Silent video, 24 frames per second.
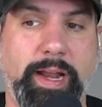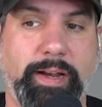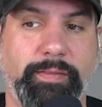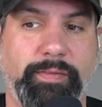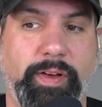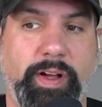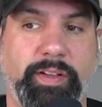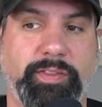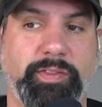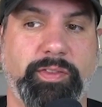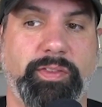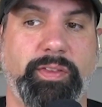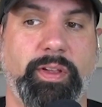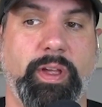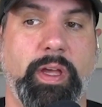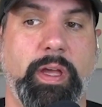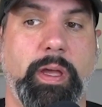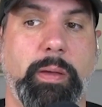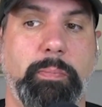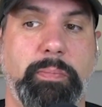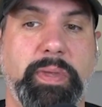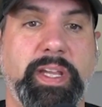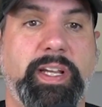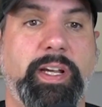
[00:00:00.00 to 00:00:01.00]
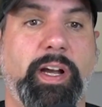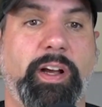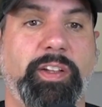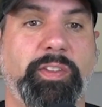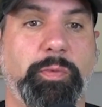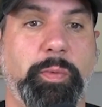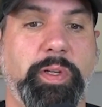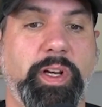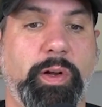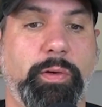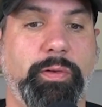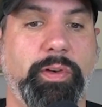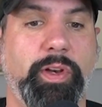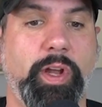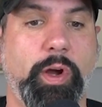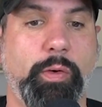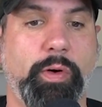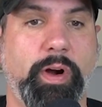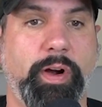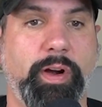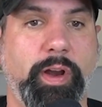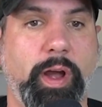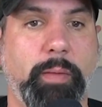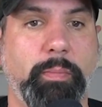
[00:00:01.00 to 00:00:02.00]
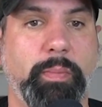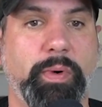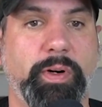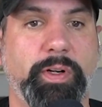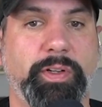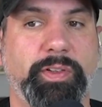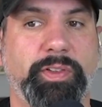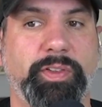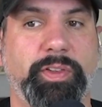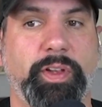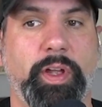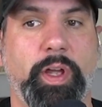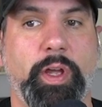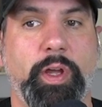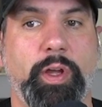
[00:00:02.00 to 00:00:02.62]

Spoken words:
of us, because we don't know our numbers,